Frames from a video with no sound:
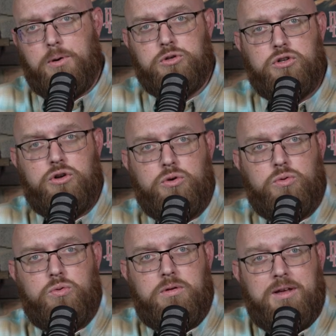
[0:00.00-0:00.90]
person
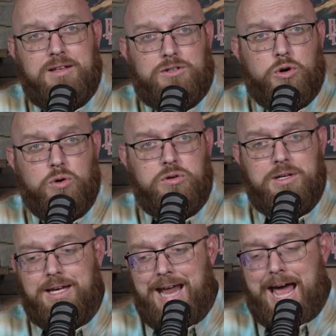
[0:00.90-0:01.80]
who is
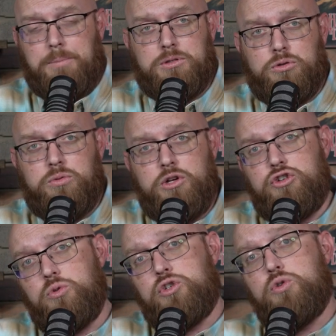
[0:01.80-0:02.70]
hurt can absolutely
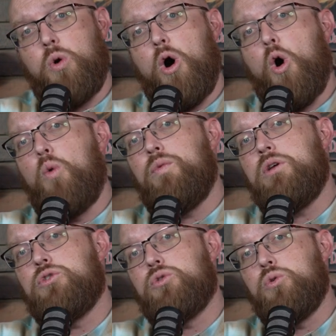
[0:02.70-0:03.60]
choose to only
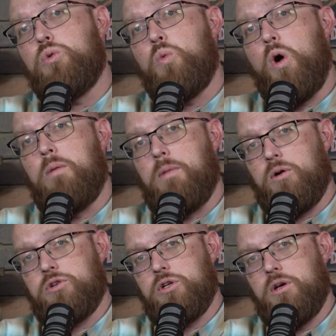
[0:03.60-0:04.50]
sue
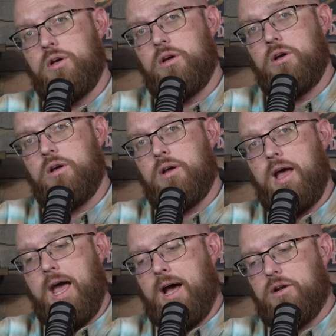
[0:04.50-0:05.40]
Walmart.
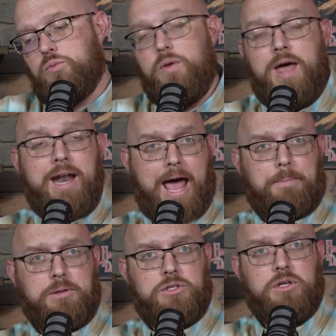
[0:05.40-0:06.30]
And when that
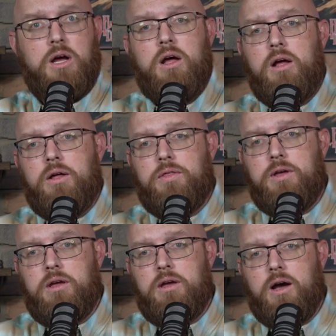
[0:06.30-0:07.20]
happens,
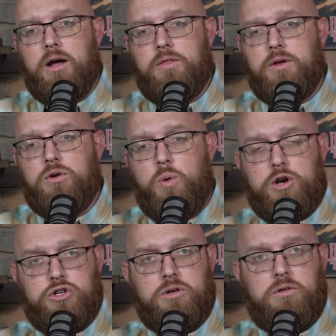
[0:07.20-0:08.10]
the
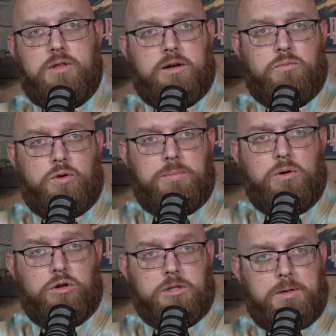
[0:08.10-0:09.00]
question that will
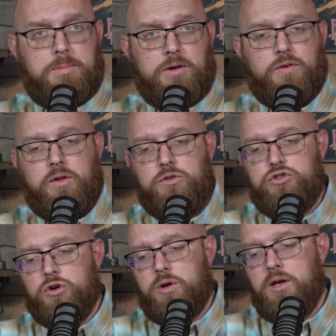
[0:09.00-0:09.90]
ultimately be in front of the
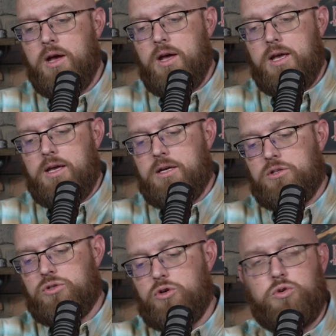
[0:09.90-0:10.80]
jury
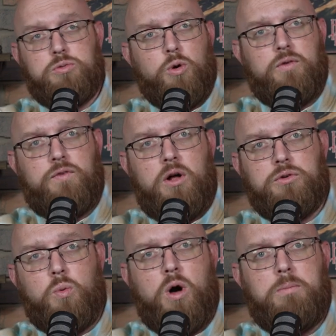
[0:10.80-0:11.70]
is who's more at
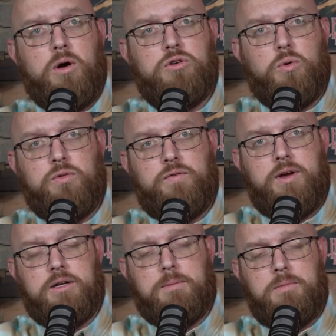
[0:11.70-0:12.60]
fault, Walmart or the
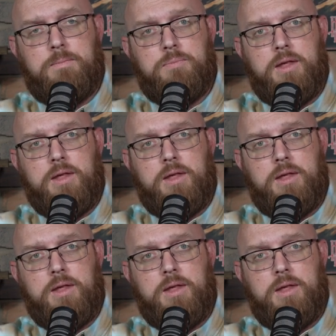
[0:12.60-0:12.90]
victim?